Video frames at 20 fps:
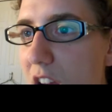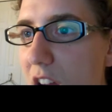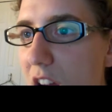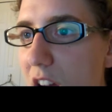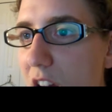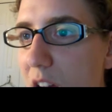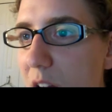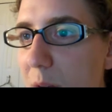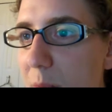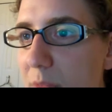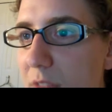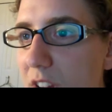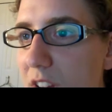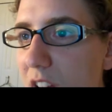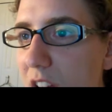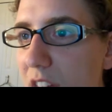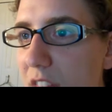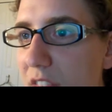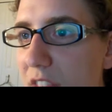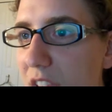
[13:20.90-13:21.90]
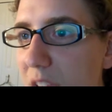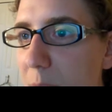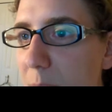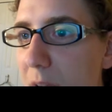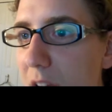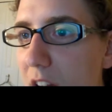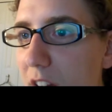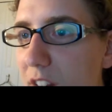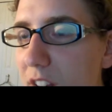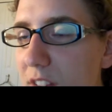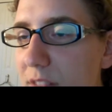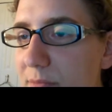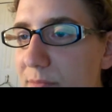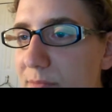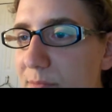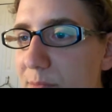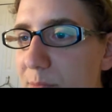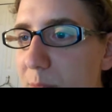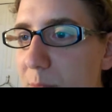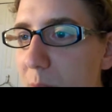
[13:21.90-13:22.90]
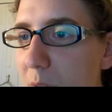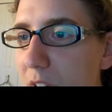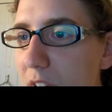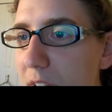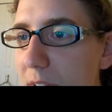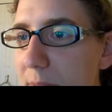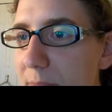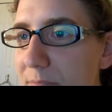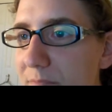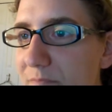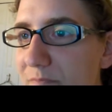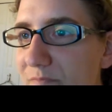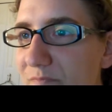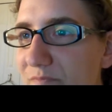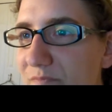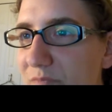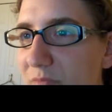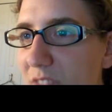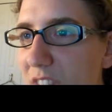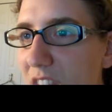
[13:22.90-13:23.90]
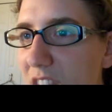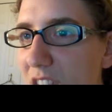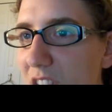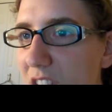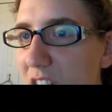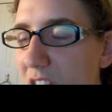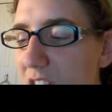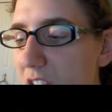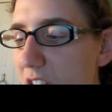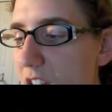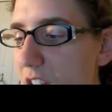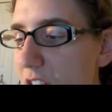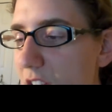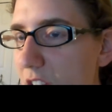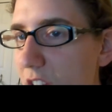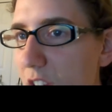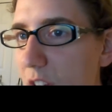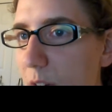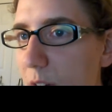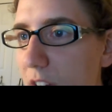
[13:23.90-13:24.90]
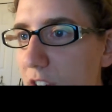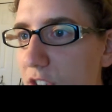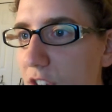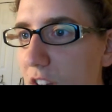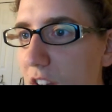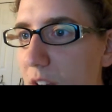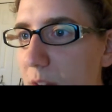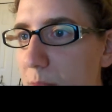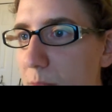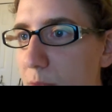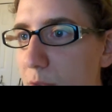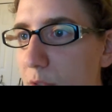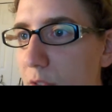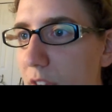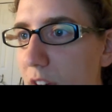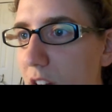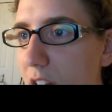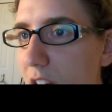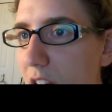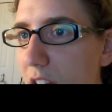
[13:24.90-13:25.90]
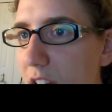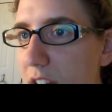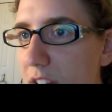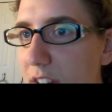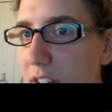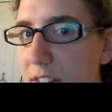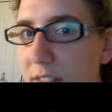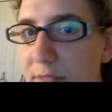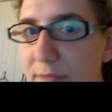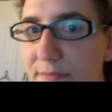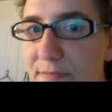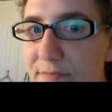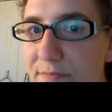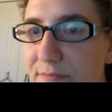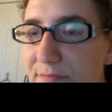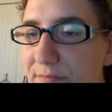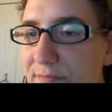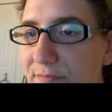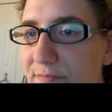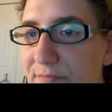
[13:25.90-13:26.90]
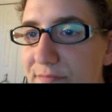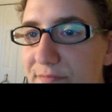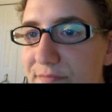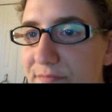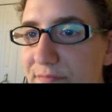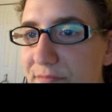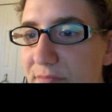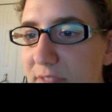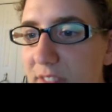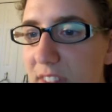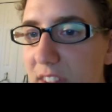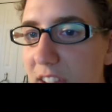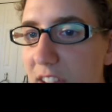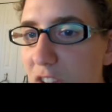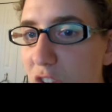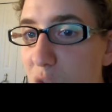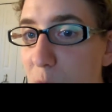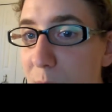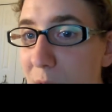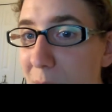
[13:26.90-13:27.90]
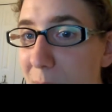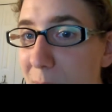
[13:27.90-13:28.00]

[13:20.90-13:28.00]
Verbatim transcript: um, to not think about it. But you know, I try to move on and and do my